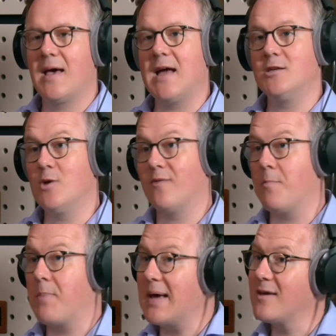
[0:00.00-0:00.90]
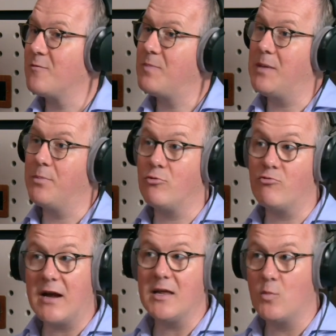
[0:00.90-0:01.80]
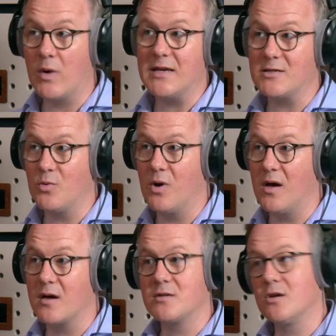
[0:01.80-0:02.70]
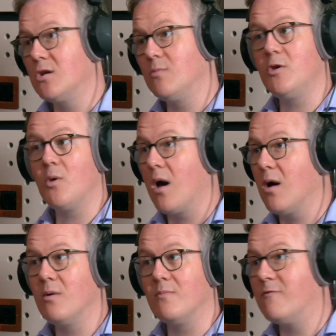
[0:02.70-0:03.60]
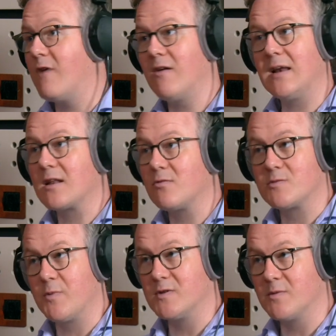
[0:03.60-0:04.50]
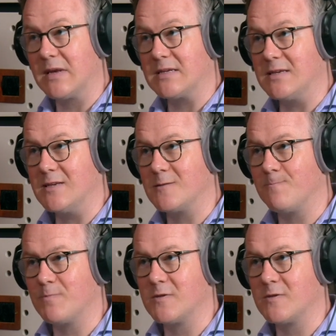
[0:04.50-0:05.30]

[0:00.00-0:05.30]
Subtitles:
and you have a bank of people ready and willing to work to whom you owe very little responsibilities.